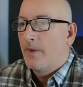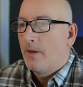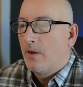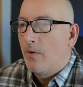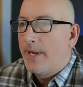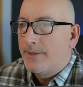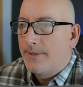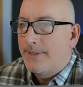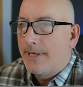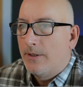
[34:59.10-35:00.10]
Okay, so
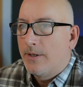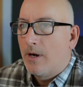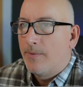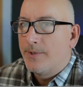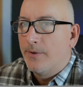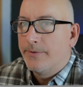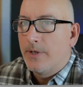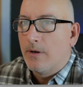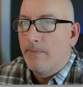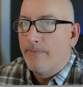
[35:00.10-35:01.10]
let's take a look at our results
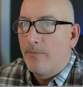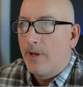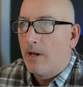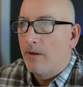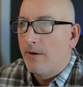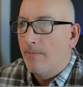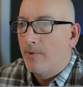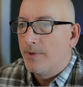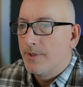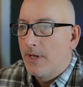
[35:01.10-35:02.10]
here. We got all our
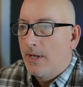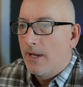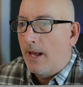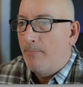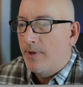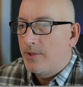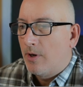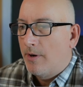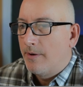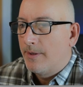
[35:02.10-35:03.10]
numbers. I put a
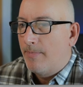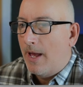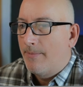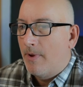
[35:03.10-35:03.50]
chart here at the bottom.